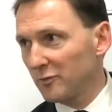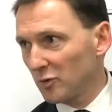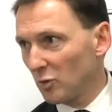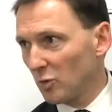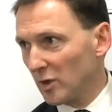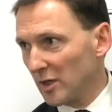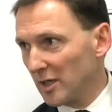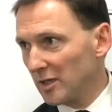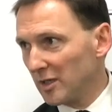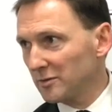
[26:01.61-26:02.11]
the
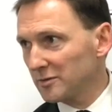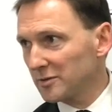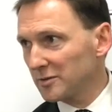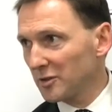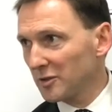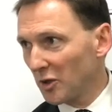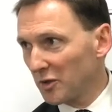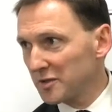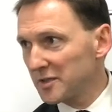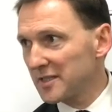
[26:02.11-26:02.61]
world and
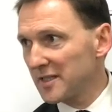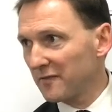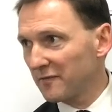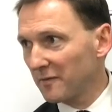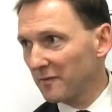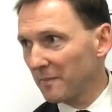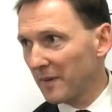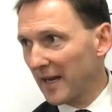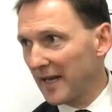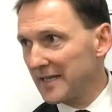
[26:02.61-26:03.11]
gone to
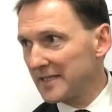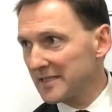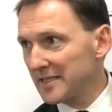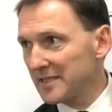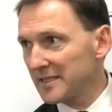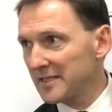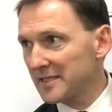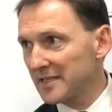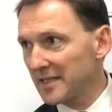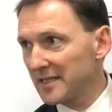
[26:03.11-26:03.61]
different places
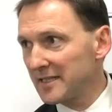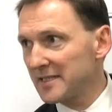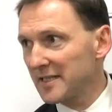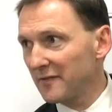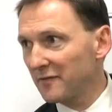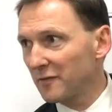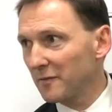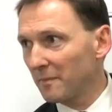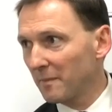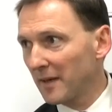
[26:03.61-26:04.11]
and seen
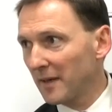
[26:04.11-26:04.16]
different